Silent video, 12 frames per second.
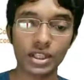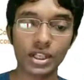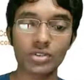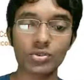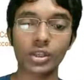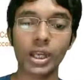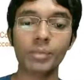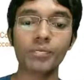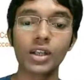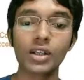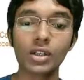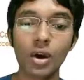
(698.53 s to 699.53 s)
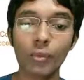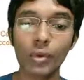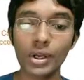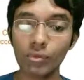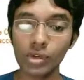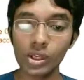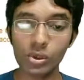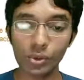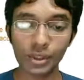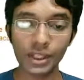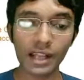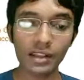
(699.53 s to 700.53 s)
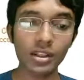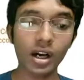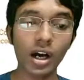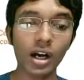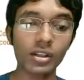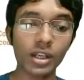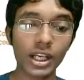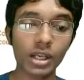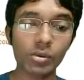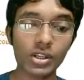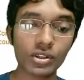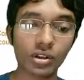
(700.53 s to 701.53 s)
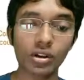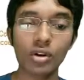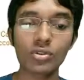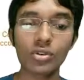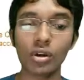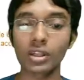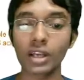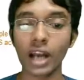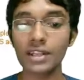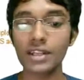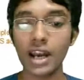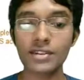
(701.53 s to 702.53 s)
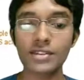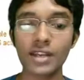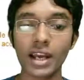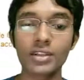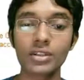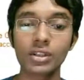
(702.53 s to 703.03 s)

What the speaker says: Okay, when we look at the other AWS account on the right hand side,